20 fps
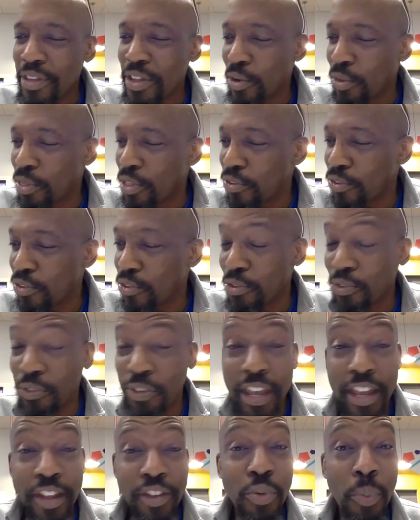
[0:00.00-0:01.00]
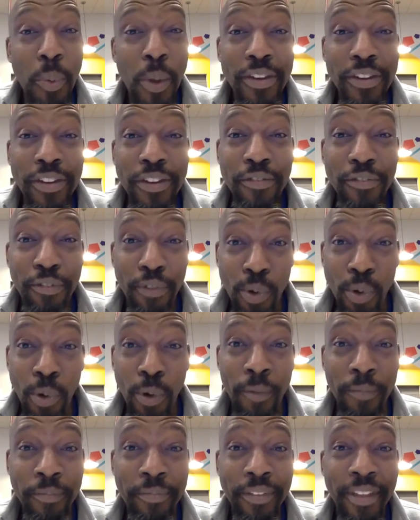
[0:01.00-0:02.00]
This is day 24,
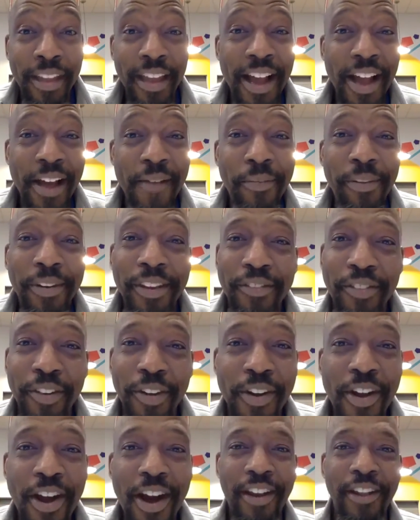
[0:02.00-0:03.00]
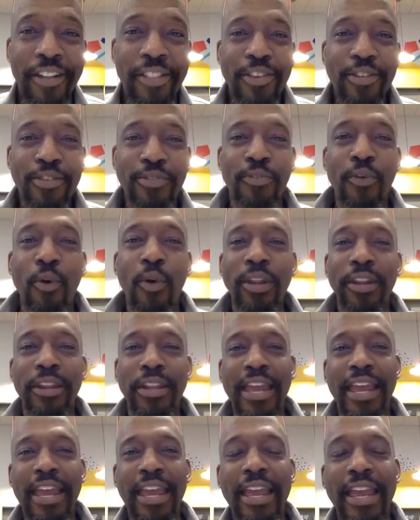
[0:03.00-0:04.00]
believe it or not, on this
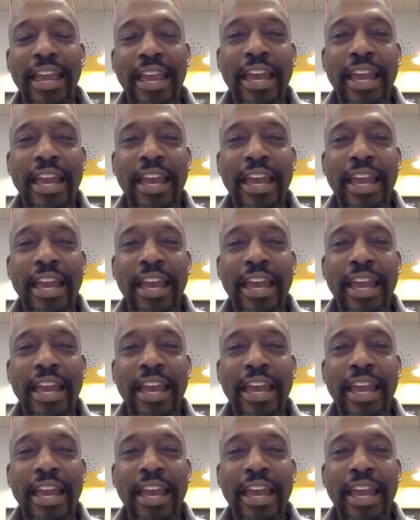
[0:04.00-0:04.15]
40-day